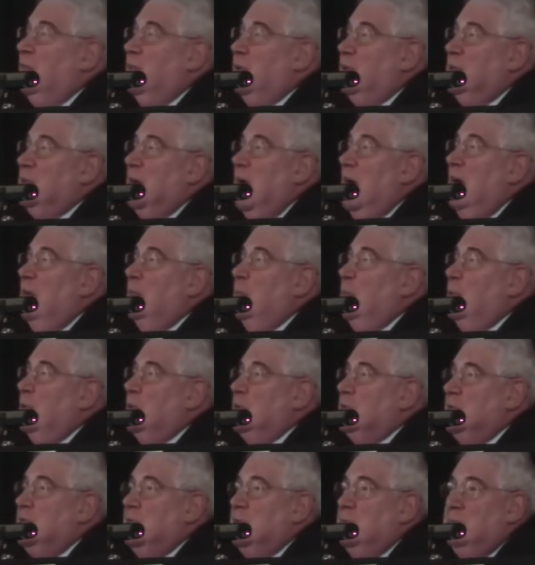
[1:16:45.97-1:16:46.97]
for a time,
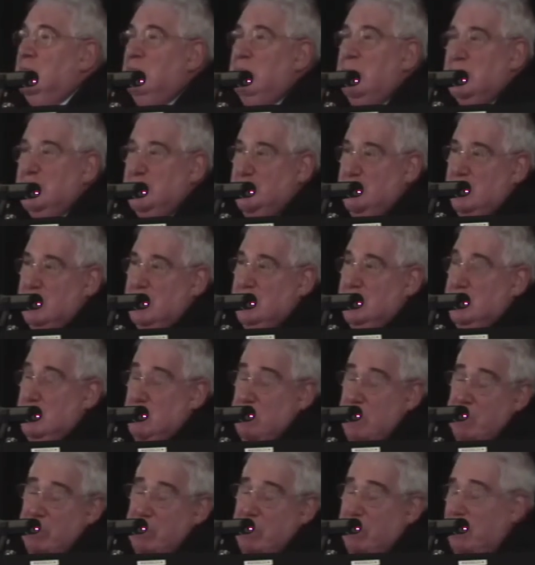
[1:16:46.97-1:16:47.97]
was the mistress, or
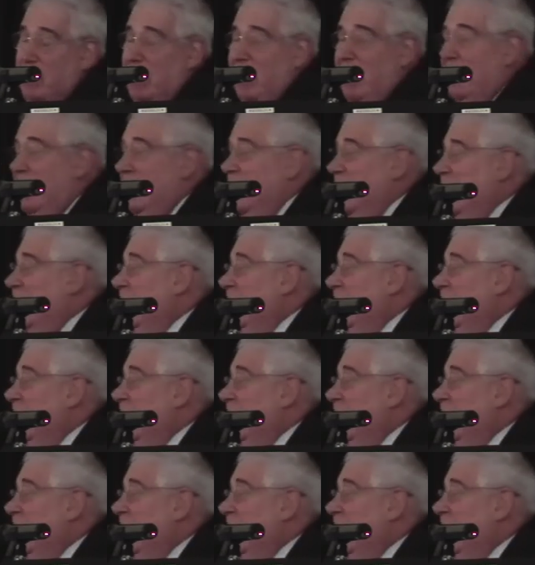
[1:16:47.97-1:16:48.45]
maybe married,